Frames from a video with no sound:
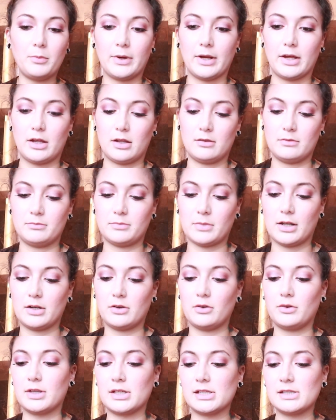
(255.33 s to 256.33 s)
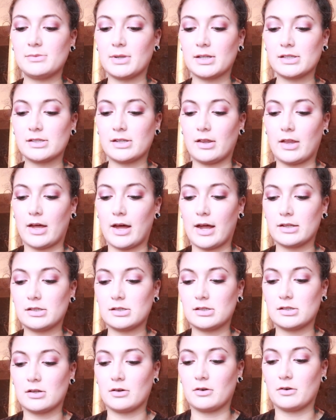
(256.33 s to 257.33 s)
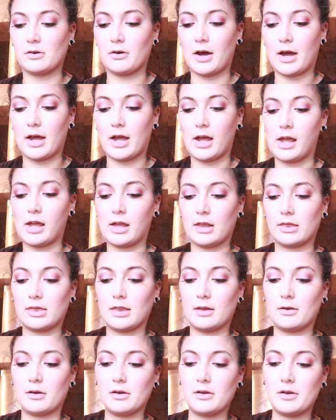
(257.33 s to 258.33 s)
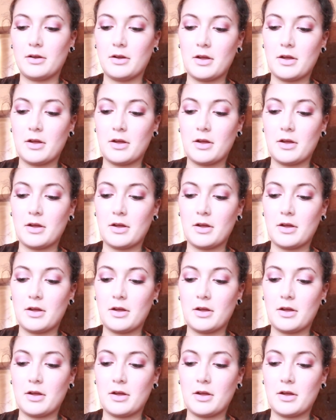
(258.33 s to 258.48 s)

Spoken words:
but I know this makes a lot, so I get the